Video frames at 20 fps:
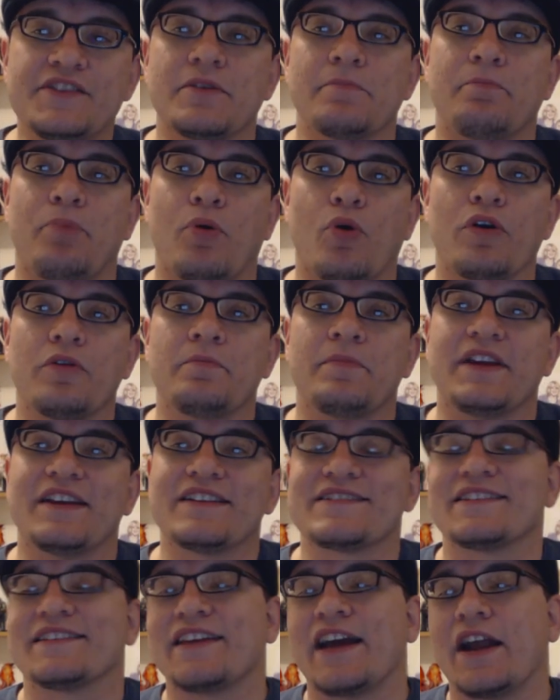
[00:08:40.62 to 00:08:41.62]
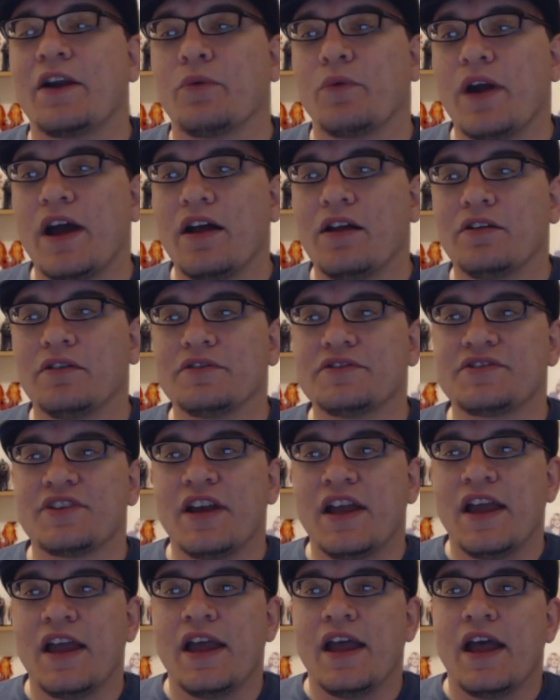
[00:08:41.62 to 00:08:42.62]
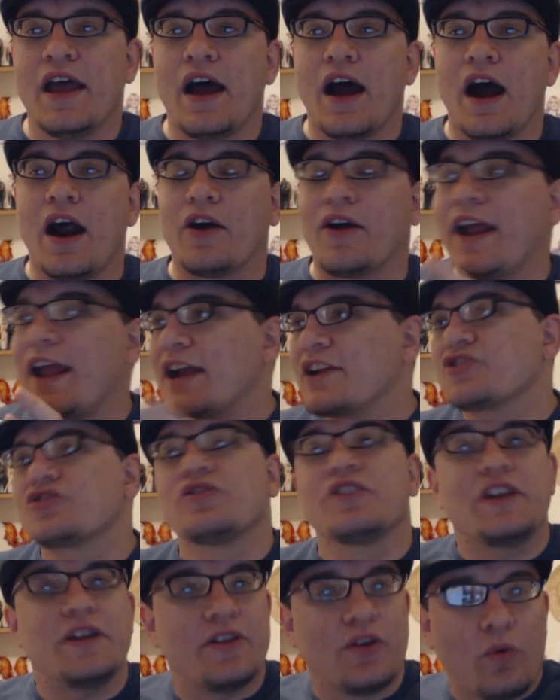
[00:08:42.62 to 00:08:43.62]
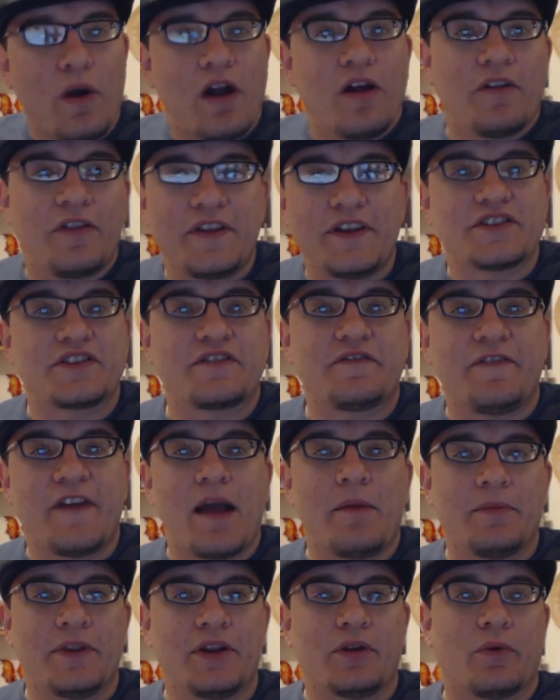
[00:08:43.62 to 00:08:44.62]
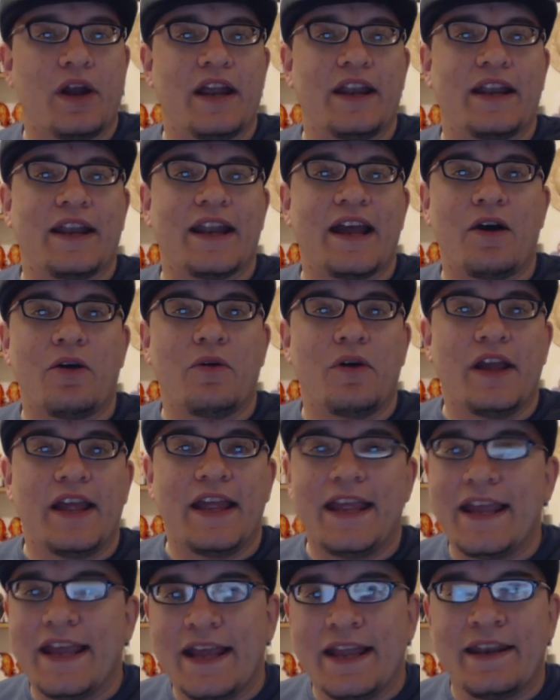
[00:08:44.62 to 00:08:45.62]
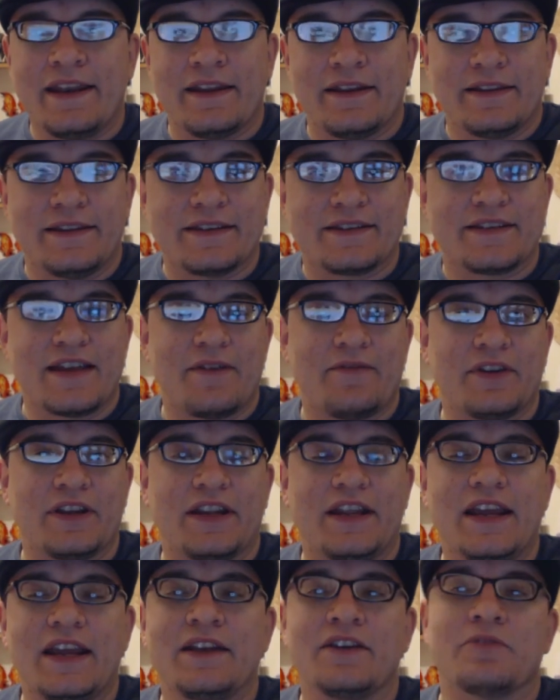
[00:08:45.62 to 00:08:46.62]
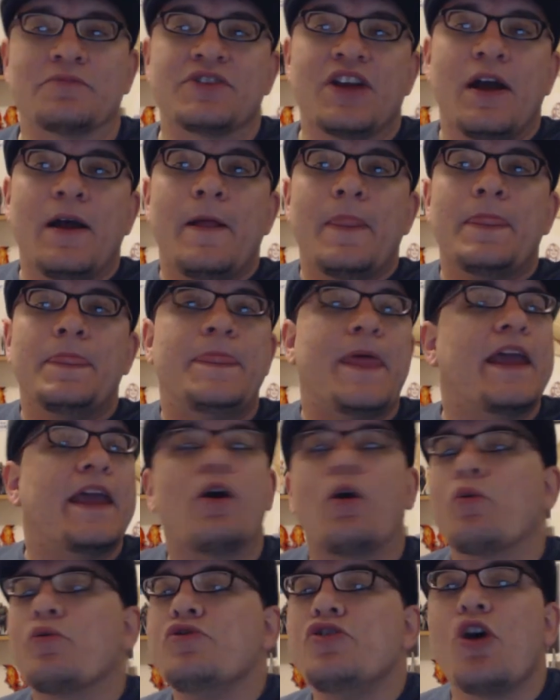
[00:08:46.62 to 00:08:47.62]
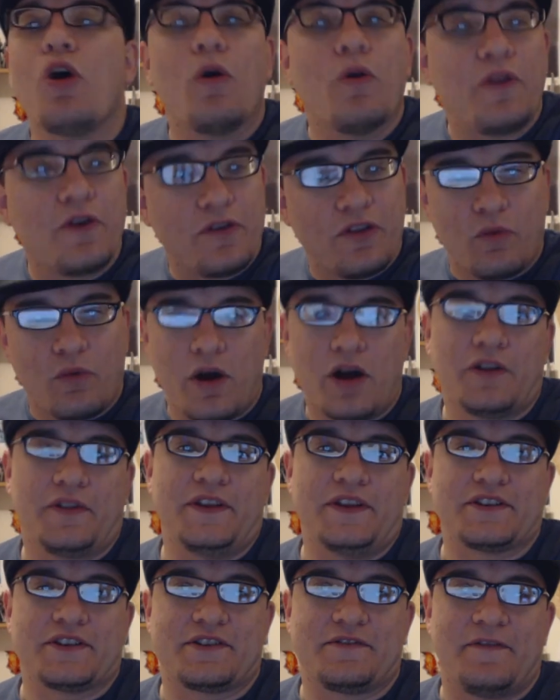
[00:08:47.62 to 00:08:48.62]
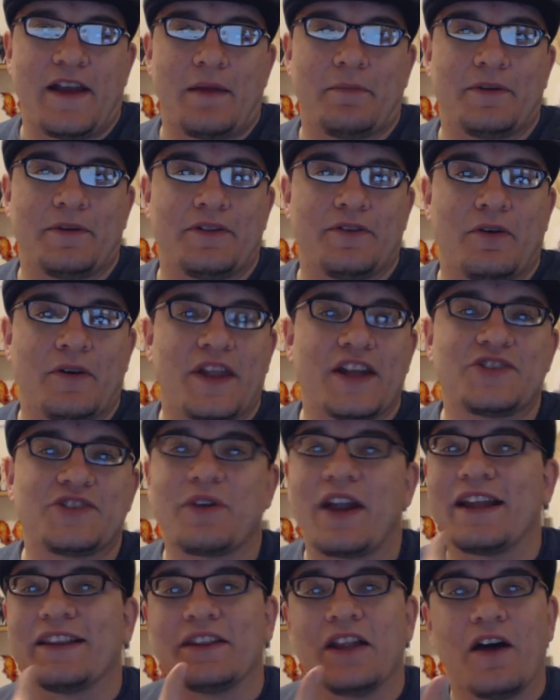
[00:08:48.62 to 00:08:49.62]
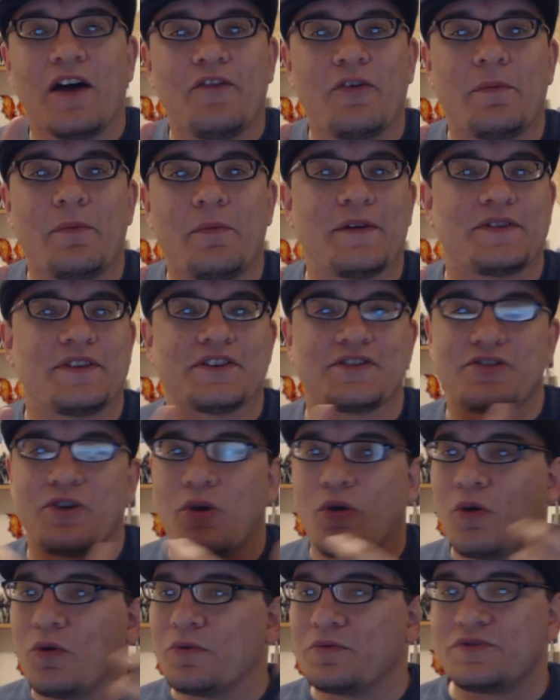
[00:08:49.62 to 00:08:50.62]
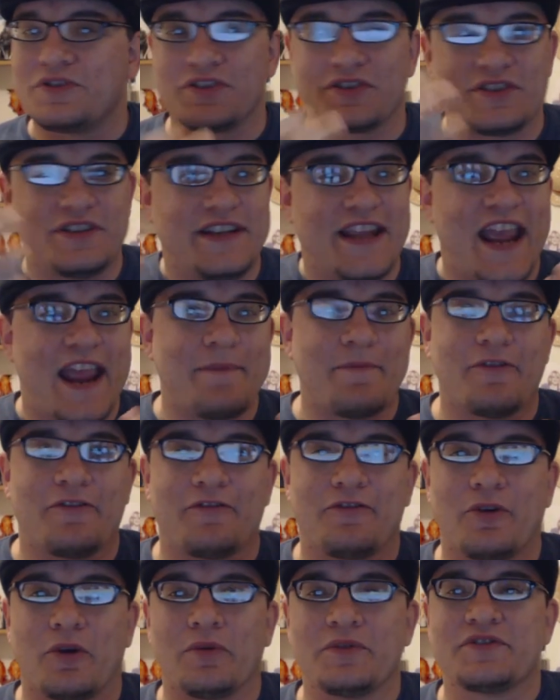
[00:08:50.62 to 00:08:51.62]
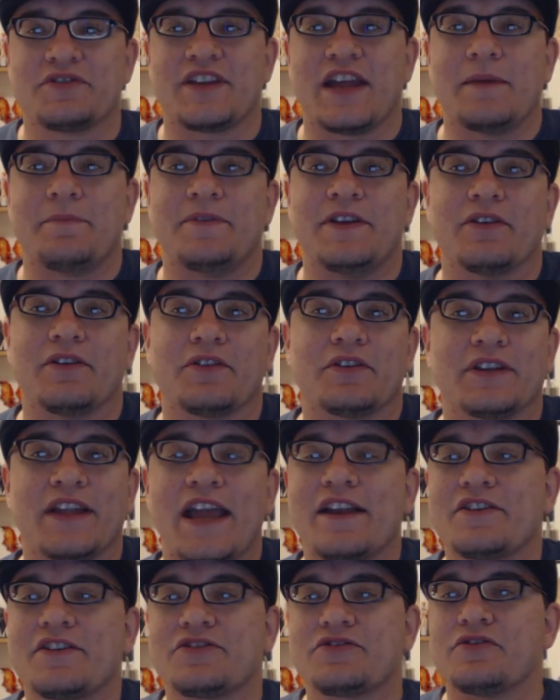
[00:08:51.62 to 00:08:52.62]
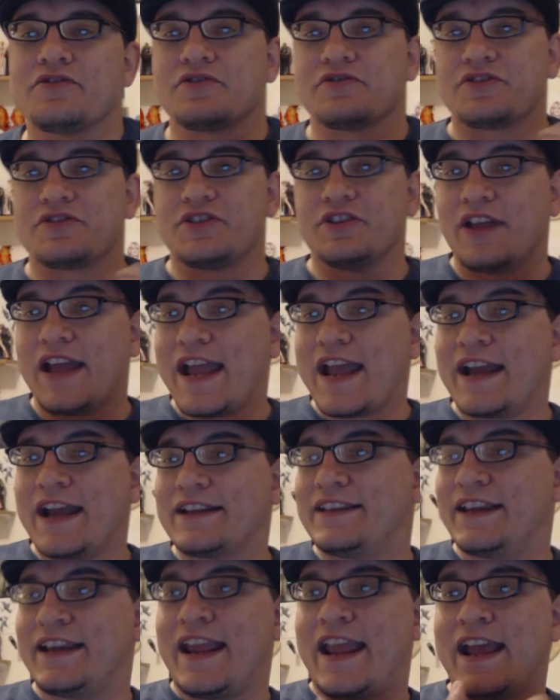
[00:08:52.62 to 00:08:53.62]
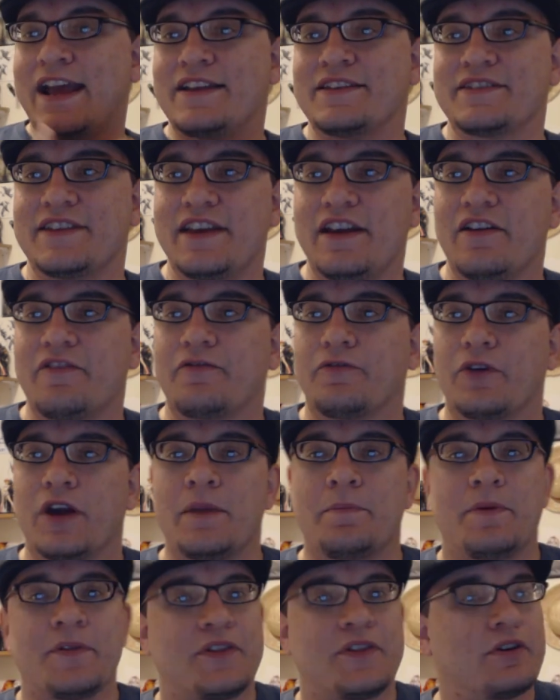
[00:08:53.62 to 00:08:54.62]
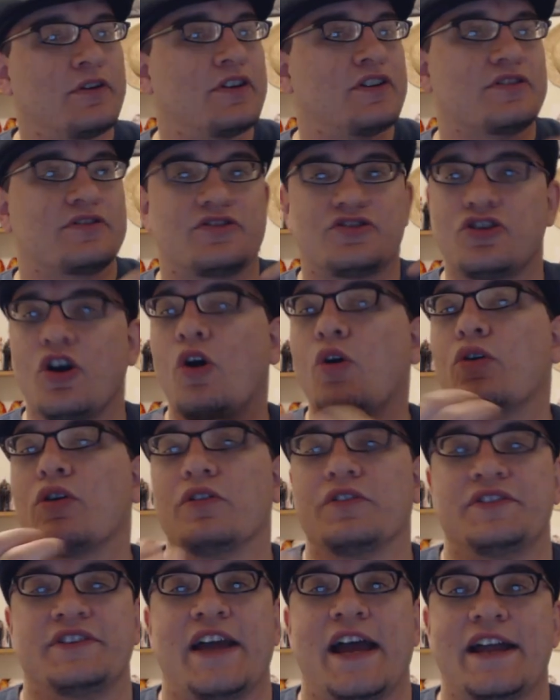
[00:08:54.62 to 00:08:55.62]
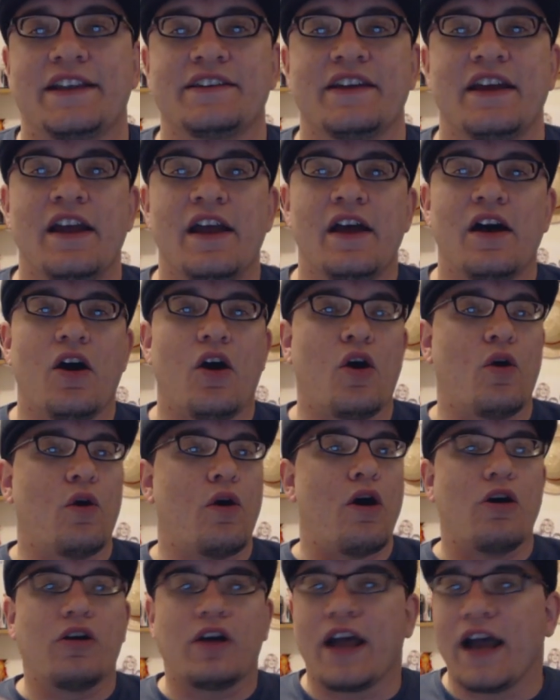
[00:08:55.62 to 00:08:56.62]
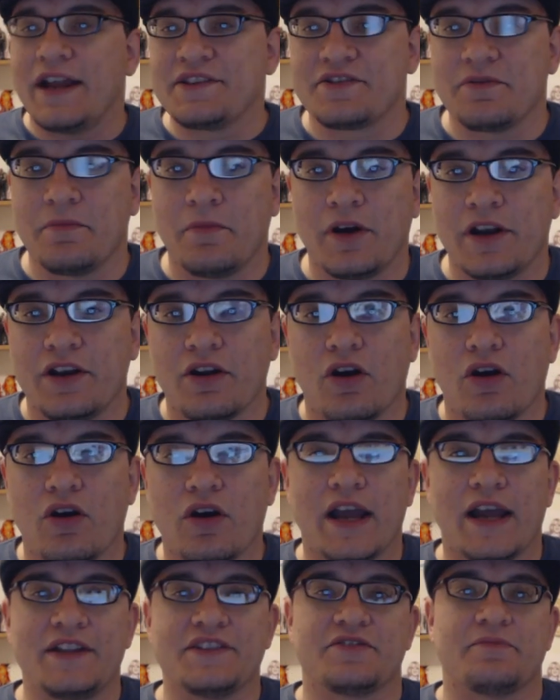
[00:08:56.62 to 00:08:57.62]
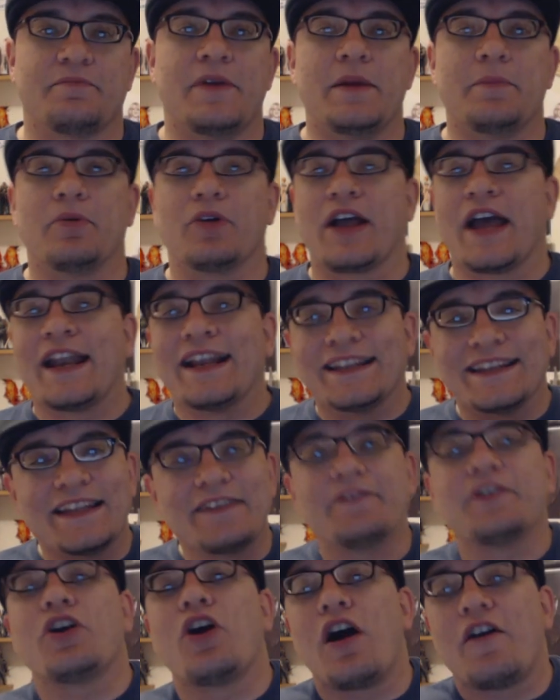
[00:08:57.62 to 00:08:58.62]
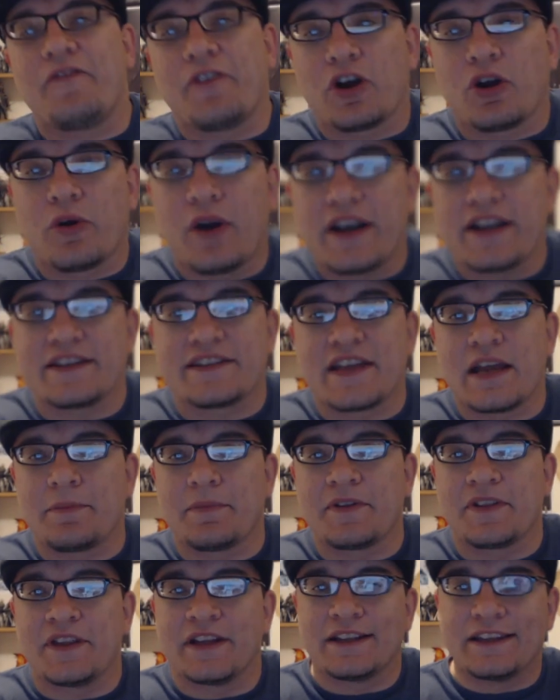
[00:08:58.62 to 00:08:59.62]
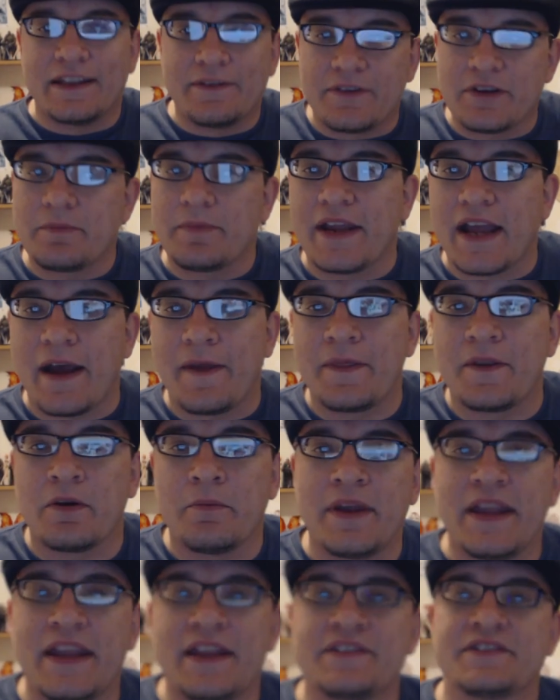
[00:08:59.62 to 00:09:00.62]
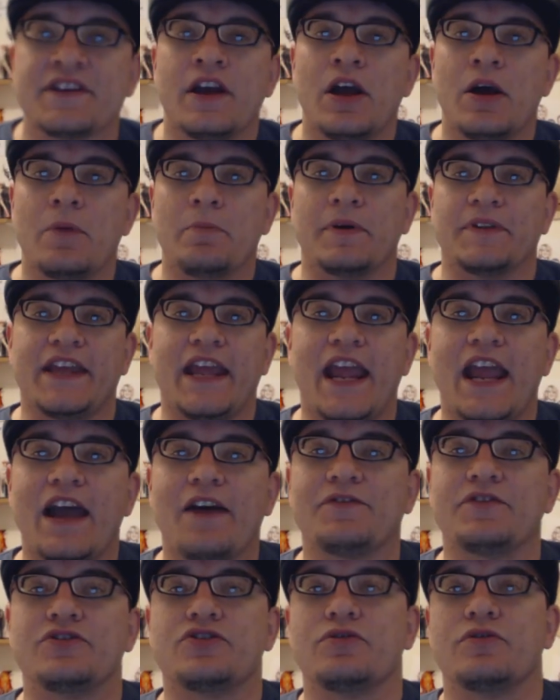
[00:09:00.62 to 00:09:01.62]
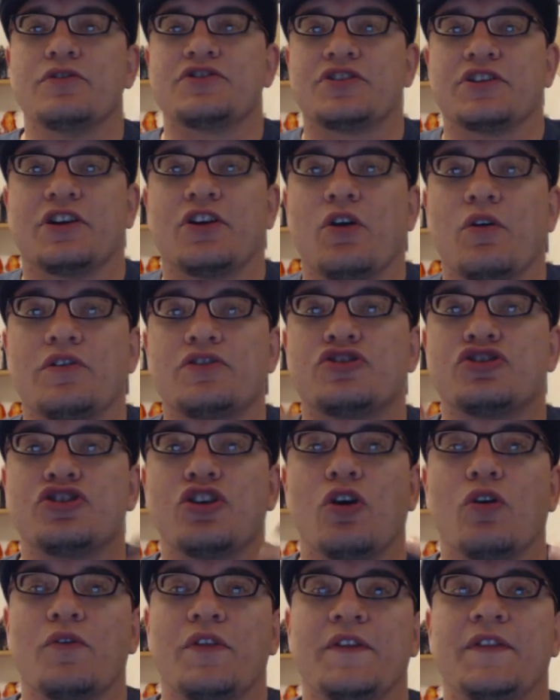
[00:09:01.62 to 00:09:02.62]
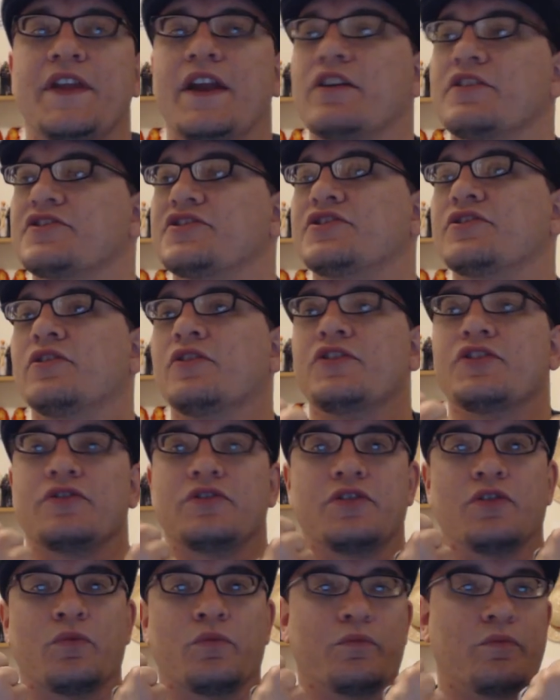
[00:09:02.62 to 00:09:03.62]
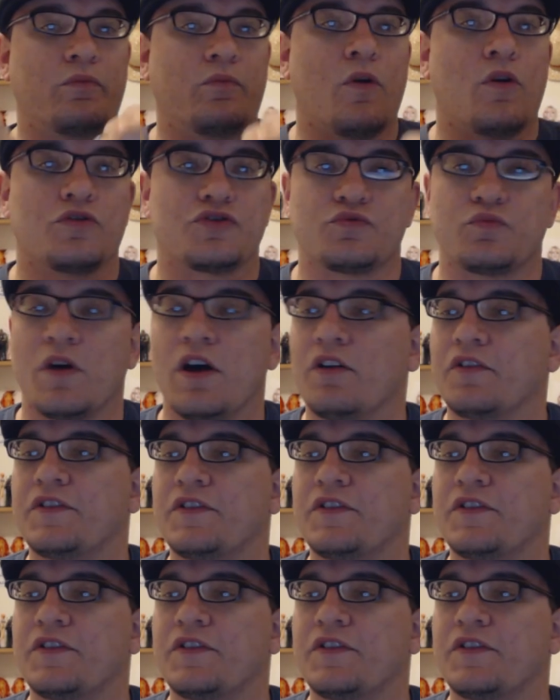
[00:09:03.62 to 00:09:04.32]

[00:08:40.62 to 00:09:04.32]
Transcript: is important because the Tyrells are actually the wealthiest family right now in the Seven Kingdoms. They don't know they're the wealthiest family, though. And that's what I love about this whole just Game of Thrones type deal. The Lannisters are still acting as if, right? But they're in total debt owe oh, all kinds of money to all kinds of people, kind of living off a credit type of thing, living beyond their means, but they have to do it to go and show that they're still the, the most